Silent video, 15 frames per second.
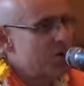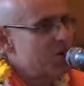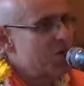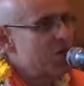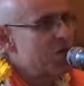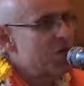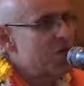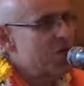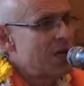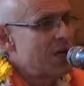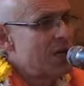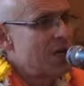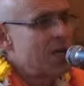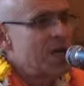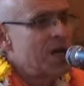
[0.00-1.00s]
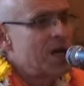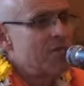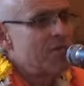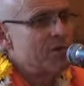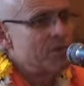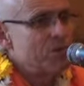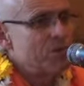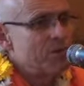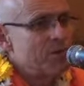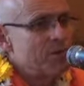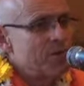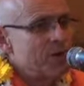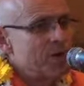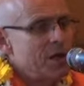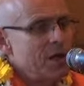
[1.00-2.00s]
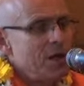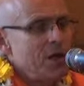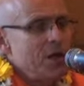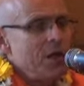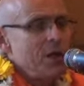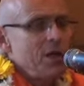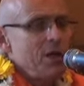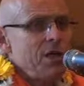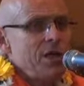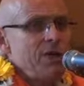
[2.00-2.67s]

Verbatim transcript: of Sri Chaitanya Mahaprabhu. It